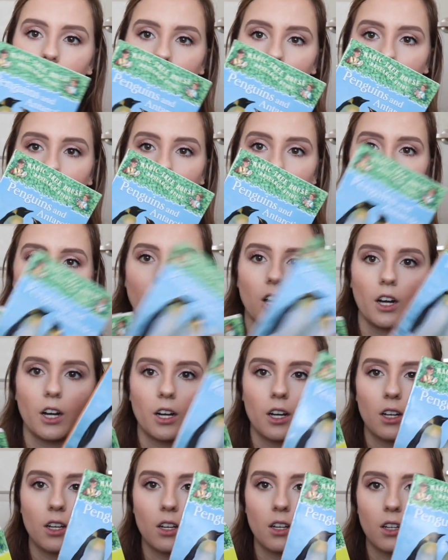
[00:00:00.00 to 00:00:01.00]
These
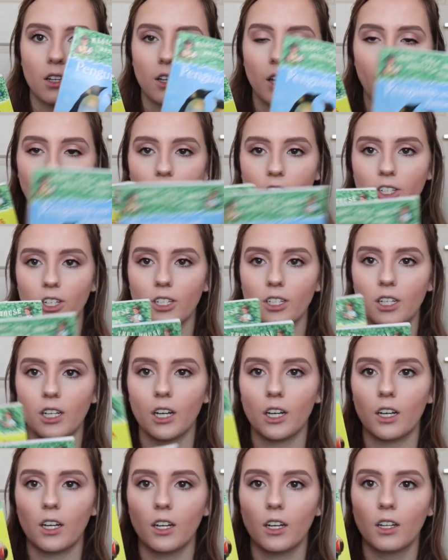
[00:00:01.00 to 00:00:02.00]
are
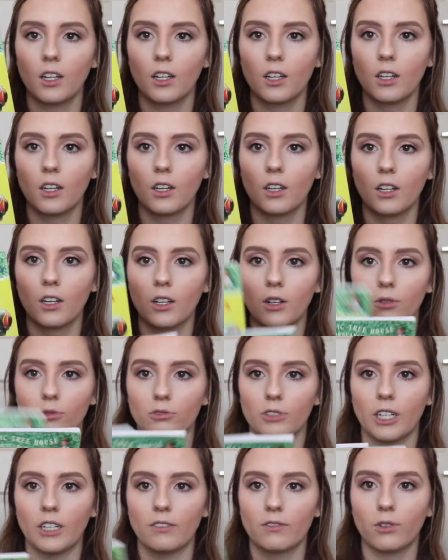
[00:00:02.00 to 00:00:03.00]
Antarctica,
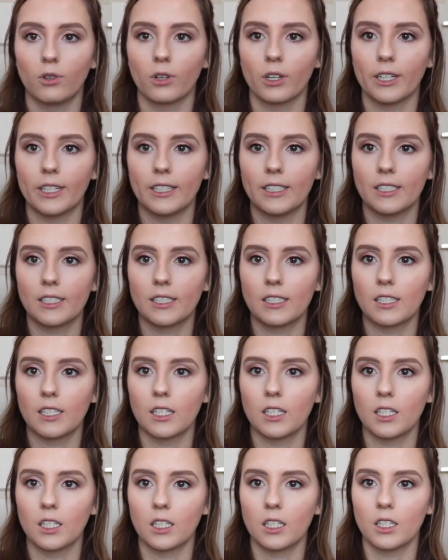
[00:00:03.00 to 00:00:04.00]
Rainforest,
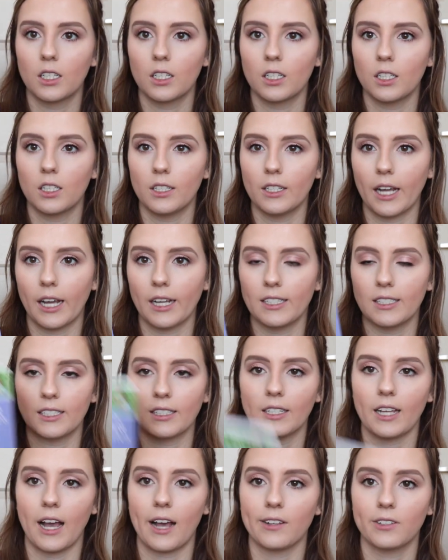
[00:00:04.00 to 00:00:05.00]
Knights
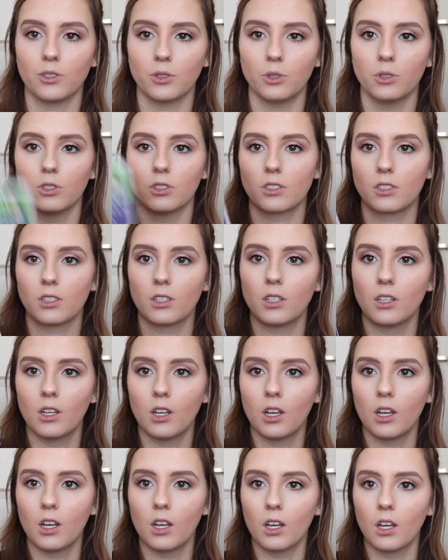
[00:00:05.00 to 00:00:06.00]
and Castles,
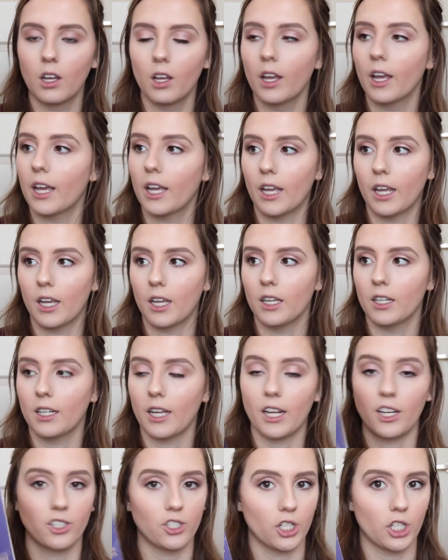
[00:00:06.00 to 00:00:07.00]
and
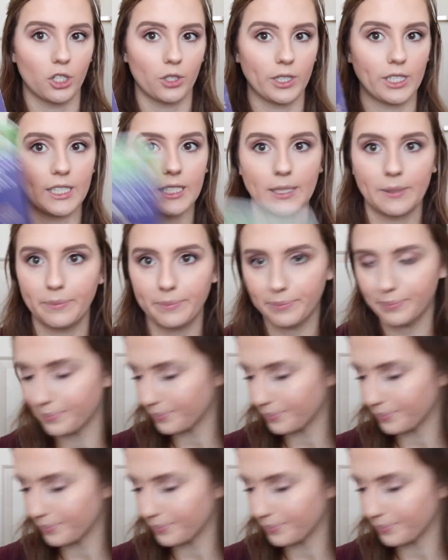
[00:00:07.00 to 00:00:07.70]
Ancient Greece.